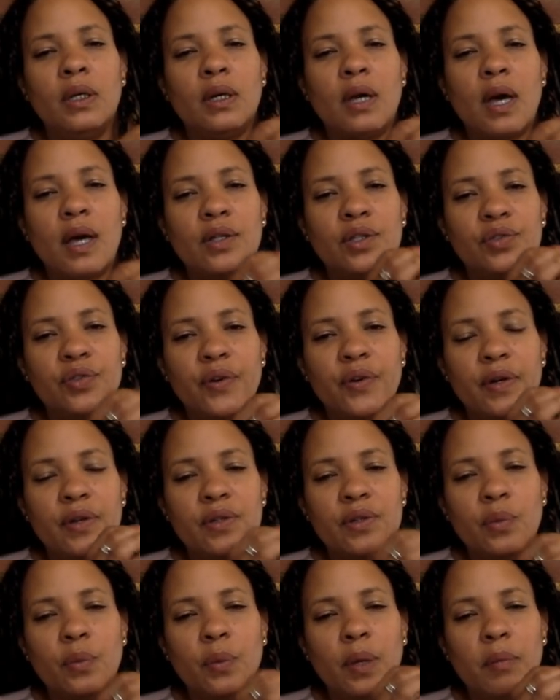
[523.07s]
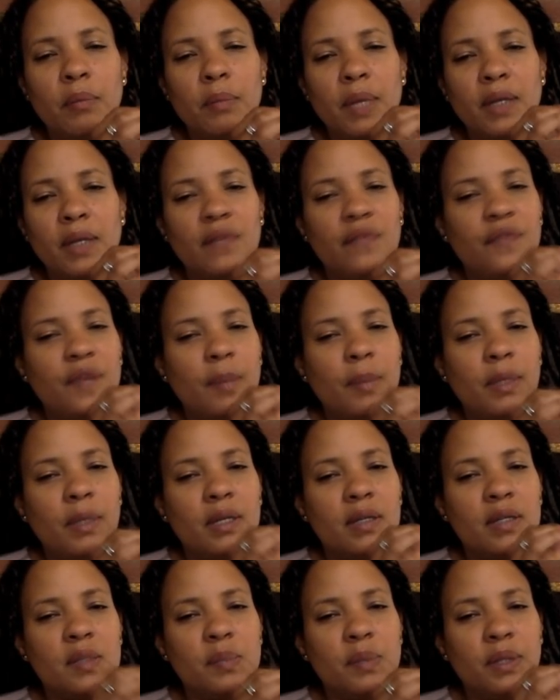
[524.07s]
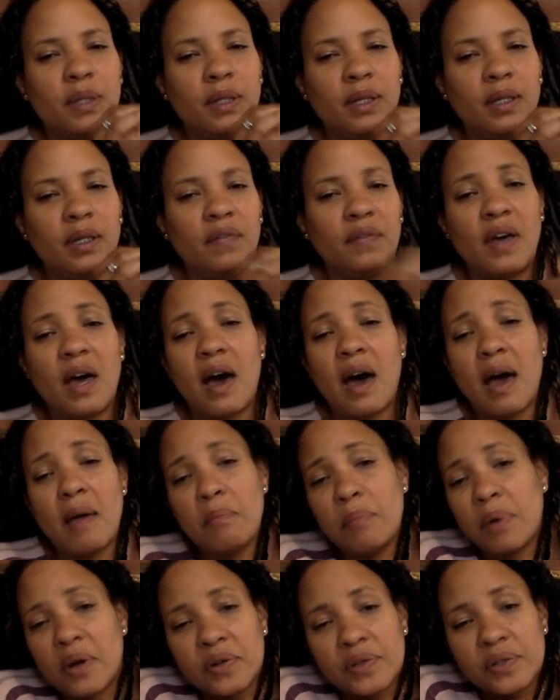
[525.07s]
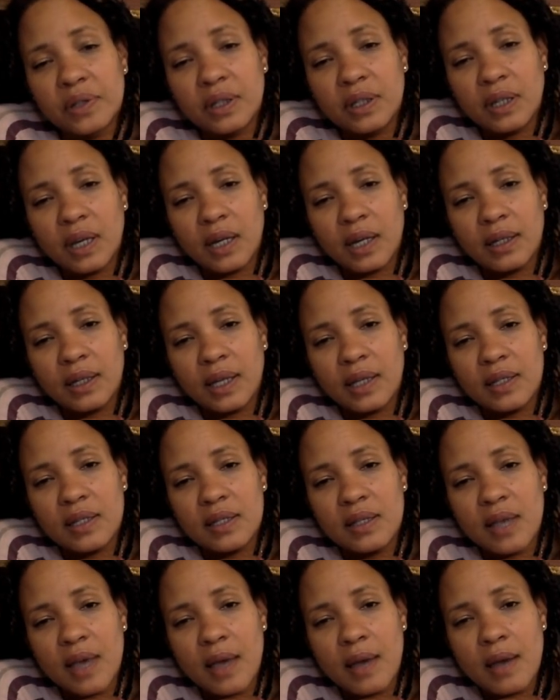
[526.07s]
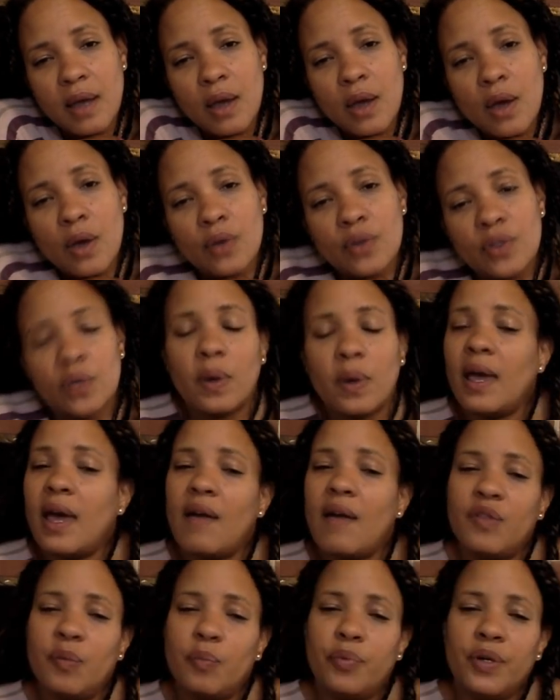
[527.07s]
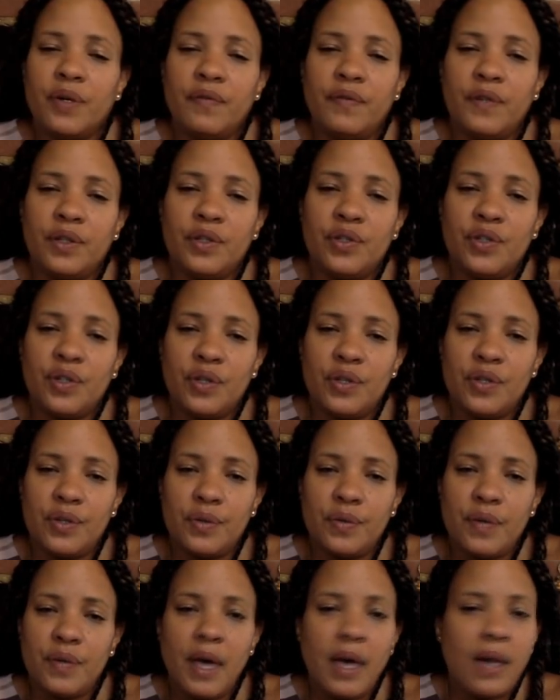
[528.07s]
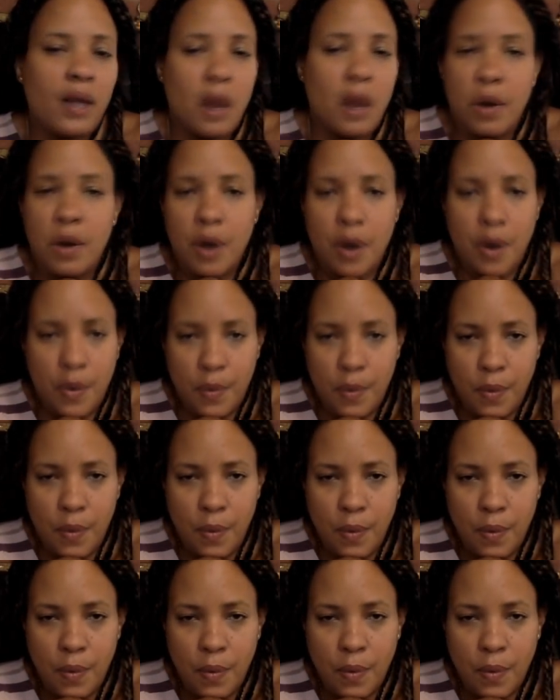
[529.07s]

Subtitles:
Contrary to what many feminists believe, I'm personally not against that. Do I have the privilege to do that? No.